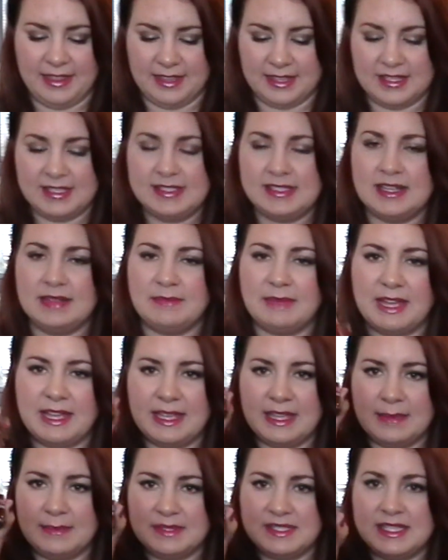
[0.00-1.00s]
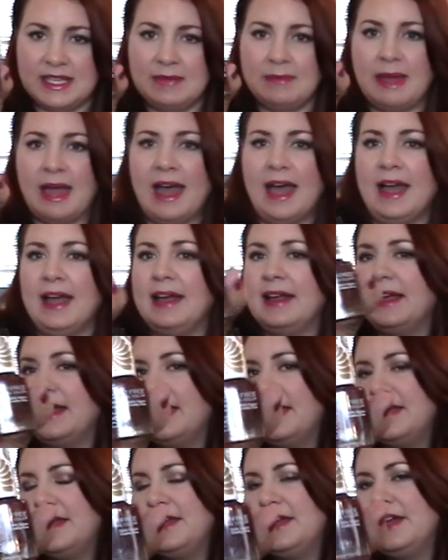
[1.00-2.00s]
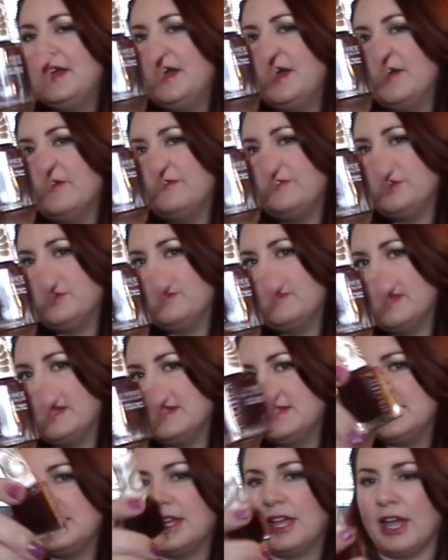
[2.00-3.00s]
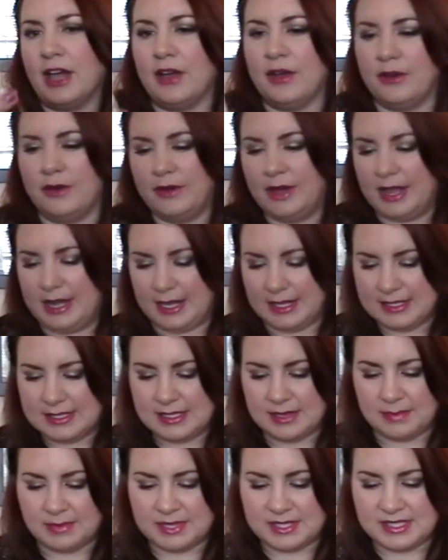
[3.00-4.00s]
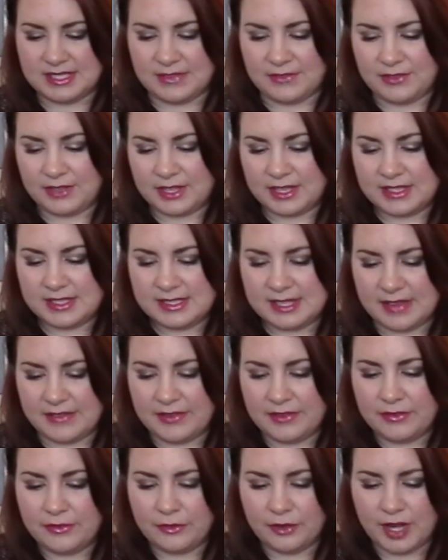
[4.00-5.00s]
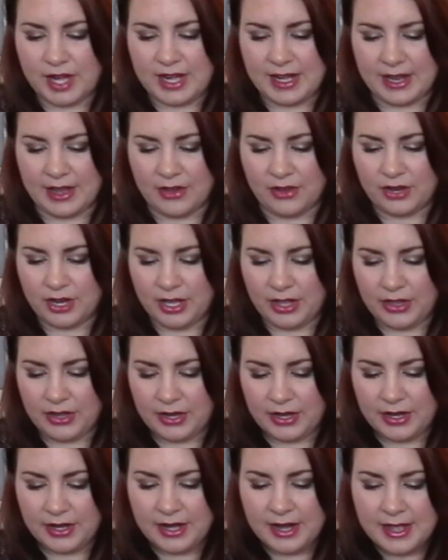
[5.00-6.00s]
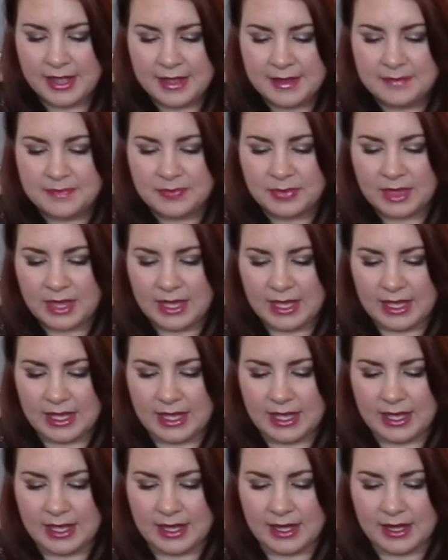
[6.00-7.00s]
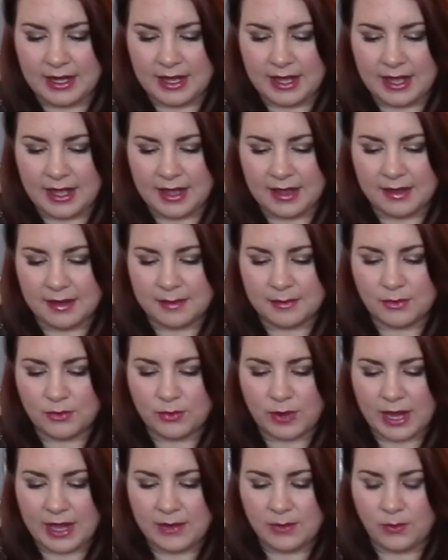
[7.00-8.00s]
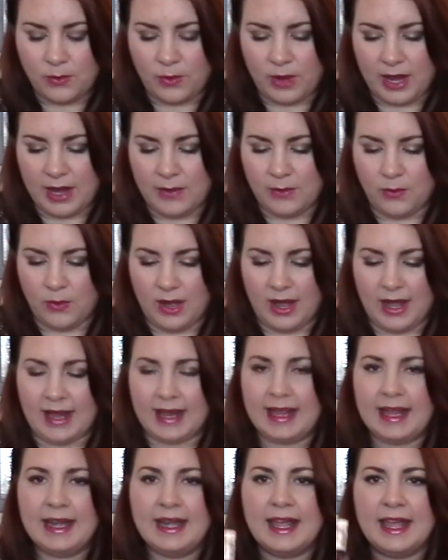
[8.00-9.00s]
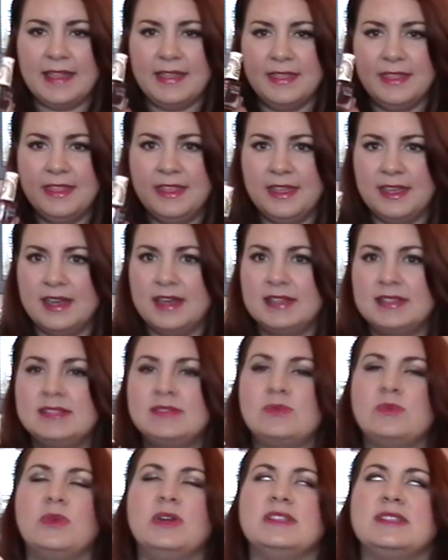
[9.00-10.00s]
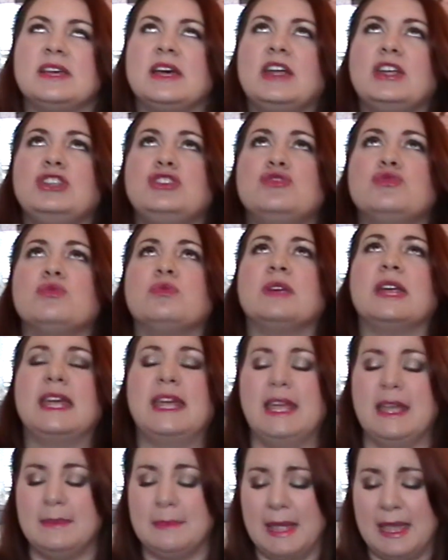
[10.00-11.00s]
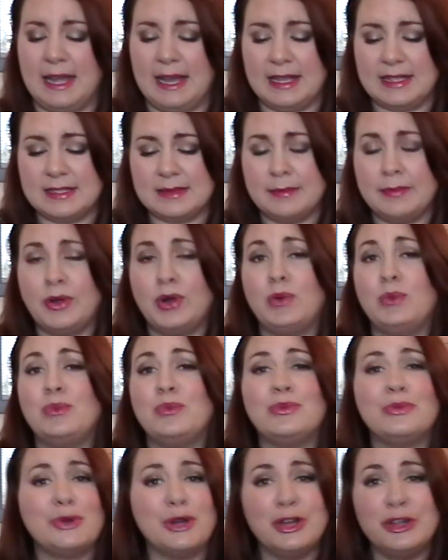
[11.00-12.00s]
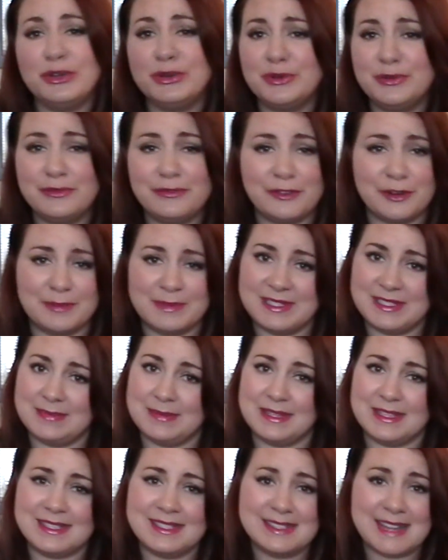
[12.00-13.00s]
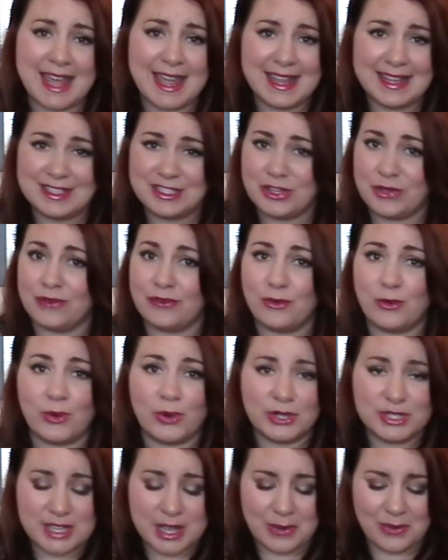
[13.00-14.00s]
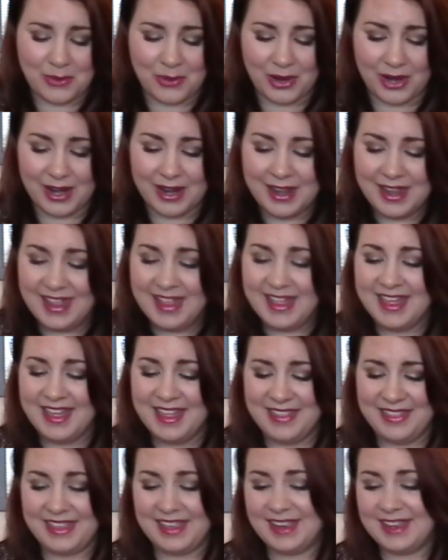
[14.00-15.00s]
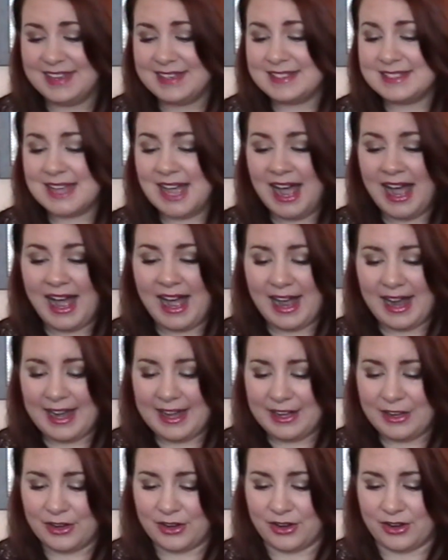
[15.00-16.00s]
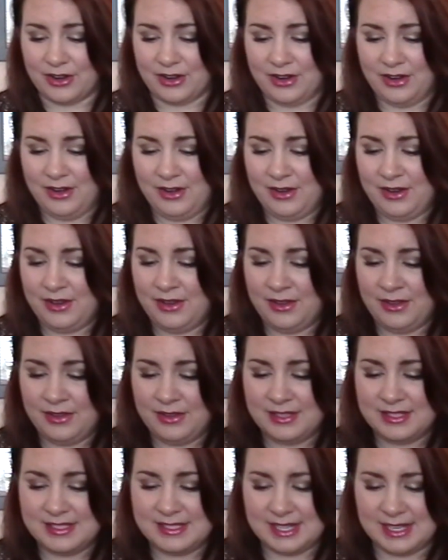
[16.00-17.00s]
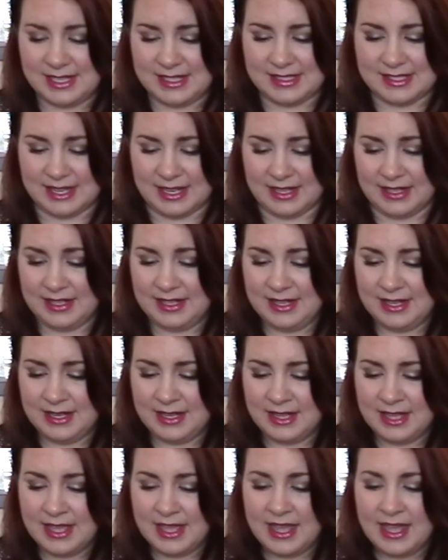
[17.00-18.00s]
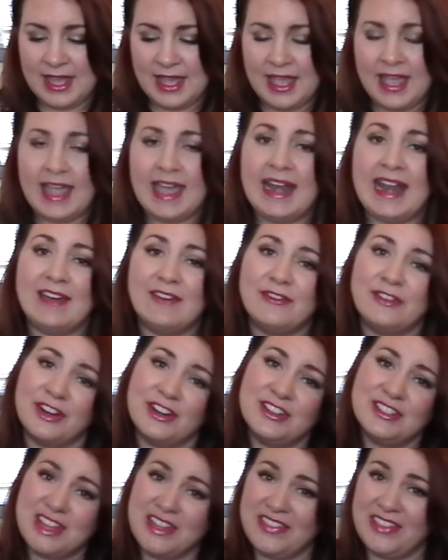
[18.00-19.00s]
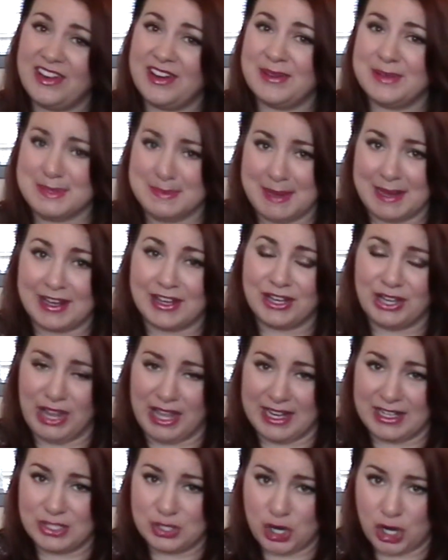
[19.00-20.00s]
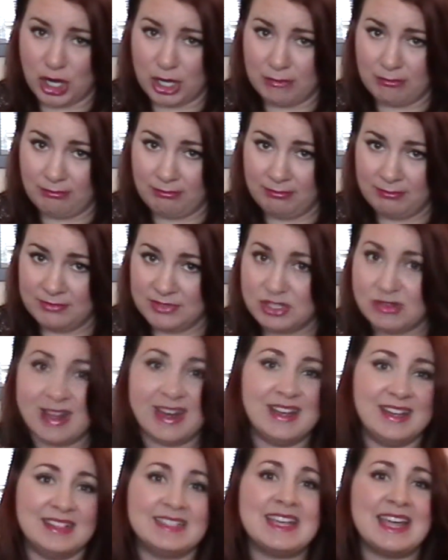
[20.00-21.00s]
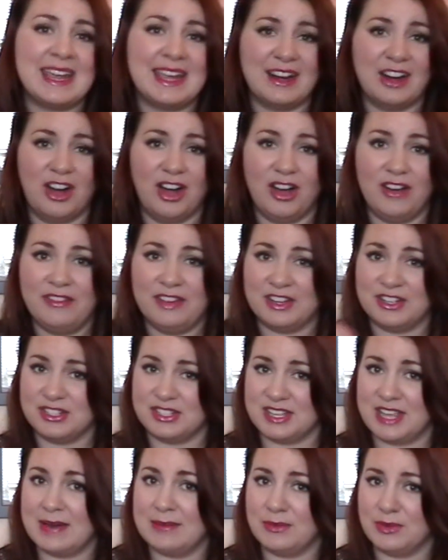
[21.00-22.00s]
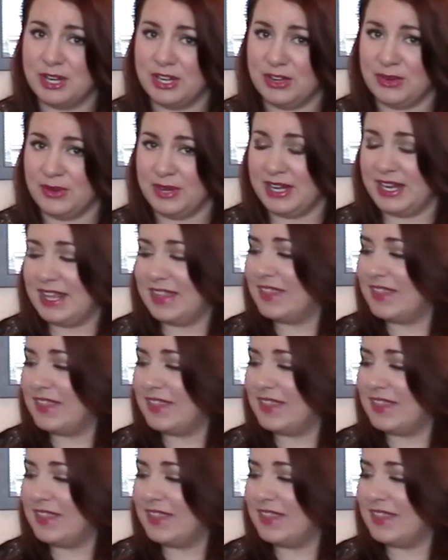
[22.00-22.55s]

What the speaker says: this in my Ipsy bag a few months ago, and it's the Pacifica 7 Free nail color in red wine, and this was a dream, and it's maroon for Mississippi State, so of course I wore it the entire season. And at first I thought it was my good luck charm, so I didn't take it off. I just kept redoing